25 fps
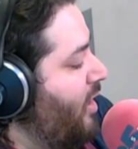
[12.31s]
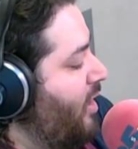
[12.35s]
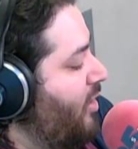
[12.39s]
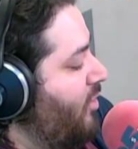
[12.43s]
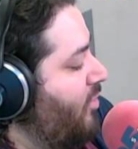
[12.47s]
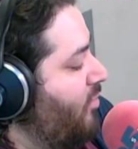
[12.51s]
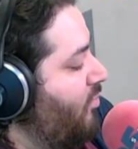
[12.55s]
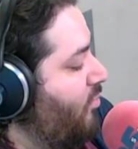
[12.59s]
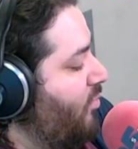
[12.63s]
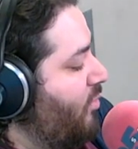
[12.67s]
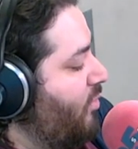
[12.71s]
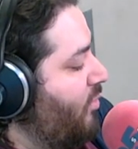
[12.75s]

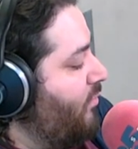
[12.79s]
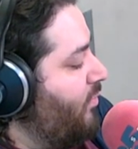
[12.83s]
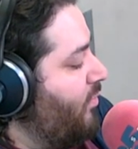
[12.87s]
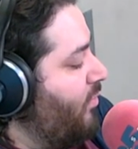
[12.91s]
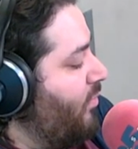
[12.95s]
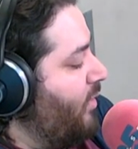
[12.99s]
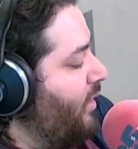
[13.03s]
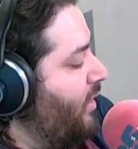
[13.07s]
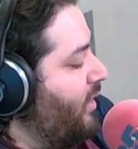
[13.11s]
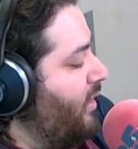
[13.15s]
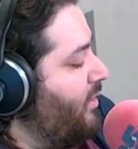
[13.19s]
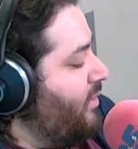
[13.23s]

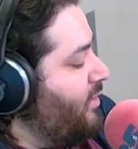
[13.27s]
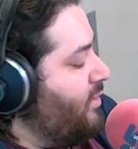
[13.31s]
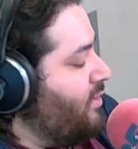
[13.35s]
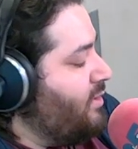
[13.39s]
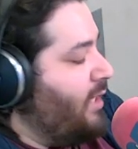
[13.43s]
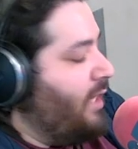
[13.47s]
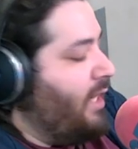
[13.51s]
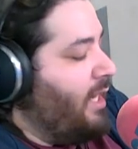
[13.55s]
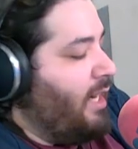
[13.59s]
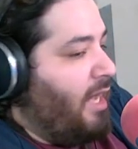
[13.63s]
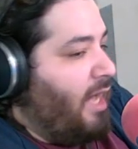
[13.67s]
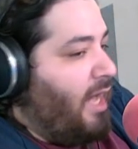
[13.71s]
Wolverine. There's a
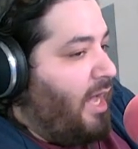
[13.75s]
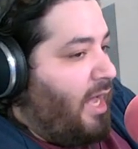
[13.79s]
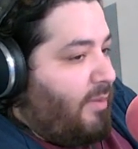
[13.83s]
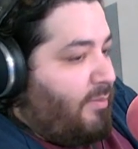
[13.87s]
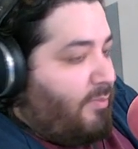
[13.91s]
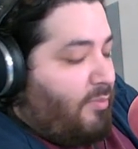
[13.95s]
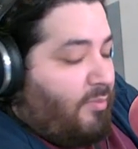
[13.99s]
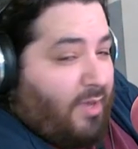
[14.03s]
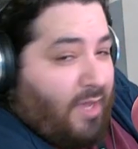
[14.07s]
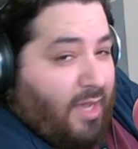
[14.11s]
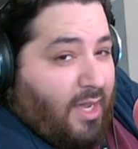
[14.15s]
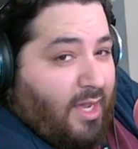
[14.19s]
lot of
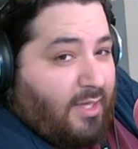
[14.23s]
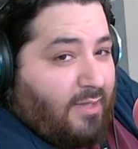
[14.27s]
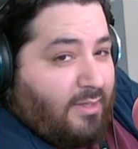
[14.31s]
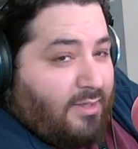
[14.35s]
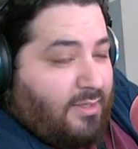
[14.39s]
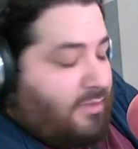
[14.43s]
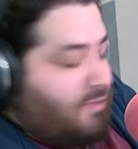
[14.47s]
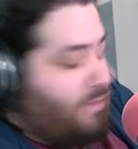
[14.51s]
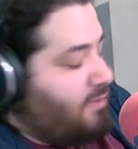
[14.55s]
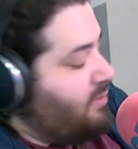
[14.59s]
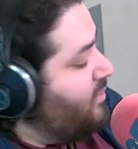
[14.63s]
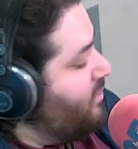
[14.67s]
hype behind
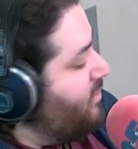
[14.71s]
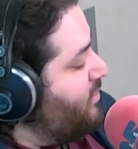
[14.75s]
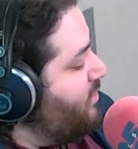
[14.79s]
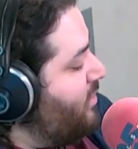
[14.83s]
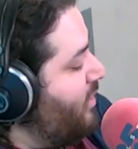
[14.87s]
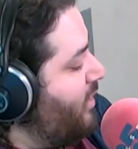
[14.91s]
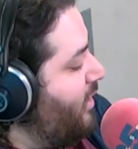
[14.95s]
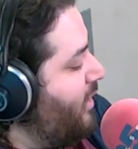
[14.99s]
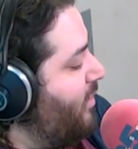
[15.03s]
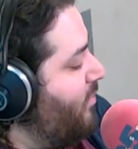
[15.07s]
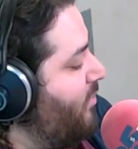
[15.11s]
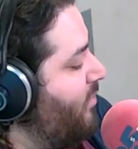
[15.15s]
this, so
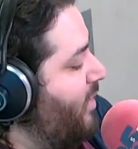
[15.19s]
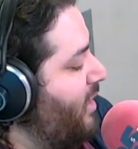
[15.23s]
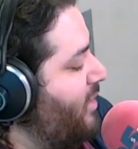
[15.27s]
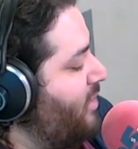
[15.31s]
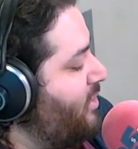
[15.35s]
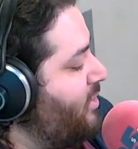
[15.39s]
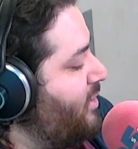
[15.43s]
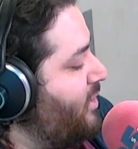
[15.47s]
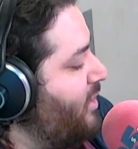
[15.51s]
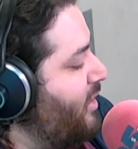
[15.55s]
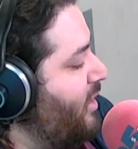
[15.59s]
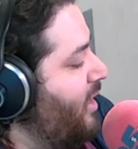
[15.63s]
I can
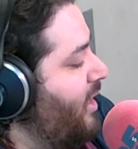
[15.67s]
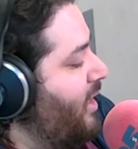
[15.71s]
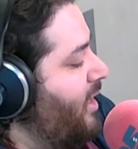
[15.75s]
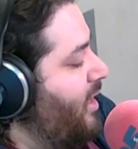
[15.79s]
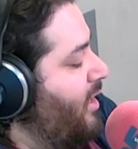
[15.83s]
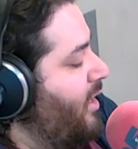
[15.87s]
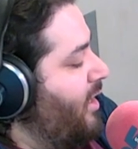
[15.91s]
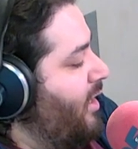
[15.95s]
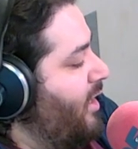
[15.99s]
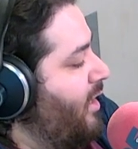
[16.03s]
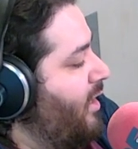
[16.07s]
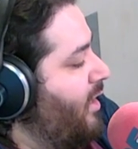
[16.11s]
imagine
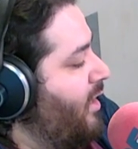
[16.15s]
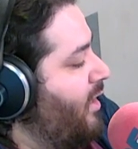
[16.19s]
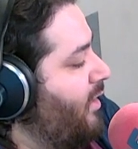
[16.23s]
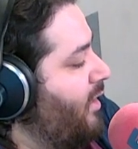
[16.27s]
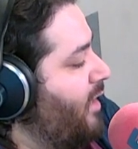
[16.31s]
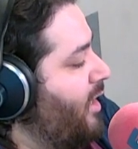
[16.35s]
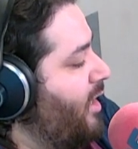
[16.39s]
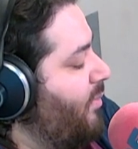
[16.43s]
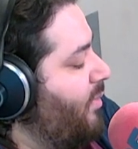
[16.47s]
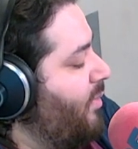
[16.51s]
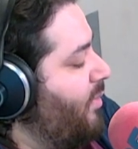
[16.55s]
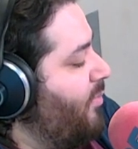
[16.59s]
a
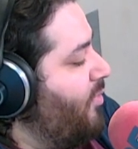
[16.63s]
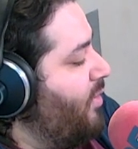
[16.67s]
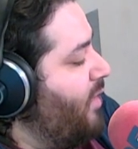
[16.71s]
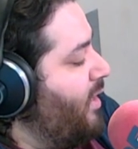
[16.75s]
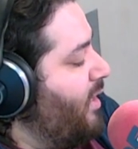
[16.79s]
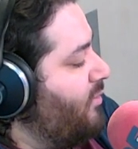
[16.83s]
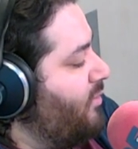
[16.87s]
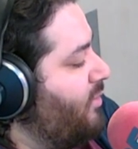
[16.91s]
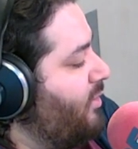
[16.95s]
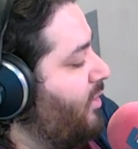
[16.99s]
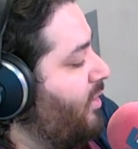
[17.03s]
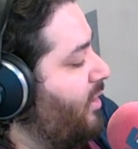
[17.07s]
lot of people
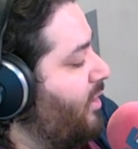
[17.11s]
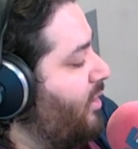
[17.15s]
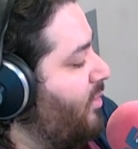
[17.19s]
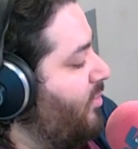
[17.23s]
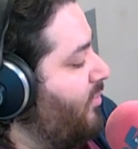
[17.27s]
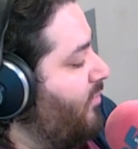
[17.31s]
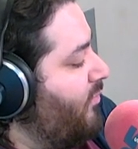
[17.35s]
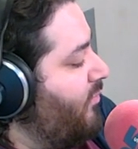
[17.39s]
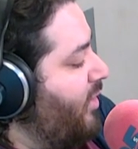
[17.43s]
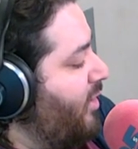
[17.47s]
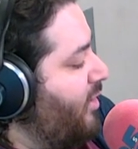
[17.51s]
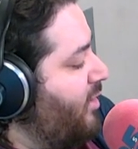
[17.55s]
out there are going to be
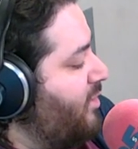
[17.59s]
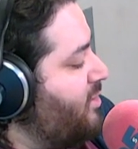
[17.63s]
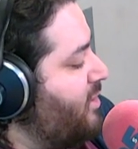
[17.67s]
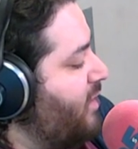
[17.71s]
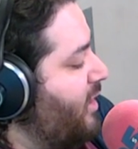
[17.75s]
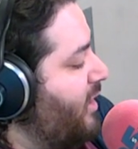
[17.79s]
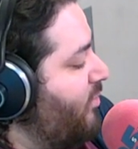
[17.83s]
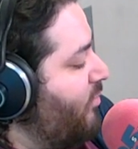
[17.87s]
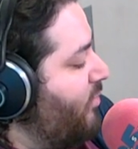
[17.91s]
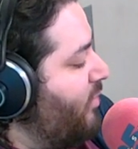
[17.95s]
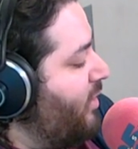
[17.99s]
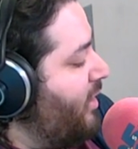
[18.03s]
very
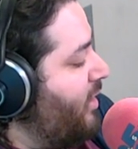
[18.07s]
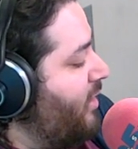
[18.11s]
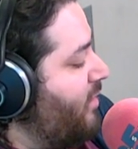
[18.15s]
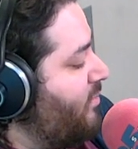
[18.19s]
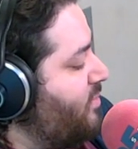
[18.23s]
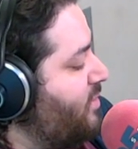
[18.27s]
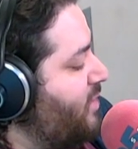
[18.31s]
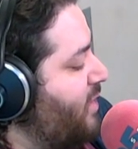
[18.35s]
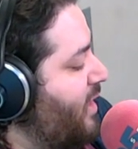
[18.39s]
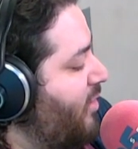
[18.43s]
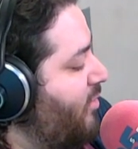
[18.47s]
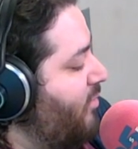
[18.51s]
excited when it
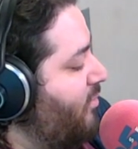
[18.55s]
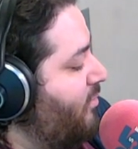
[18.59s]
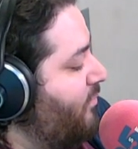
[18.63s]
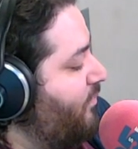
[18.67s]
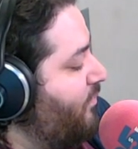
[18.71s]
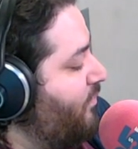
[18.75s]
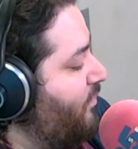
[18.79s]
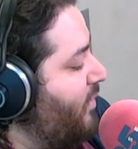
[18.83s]
comes out.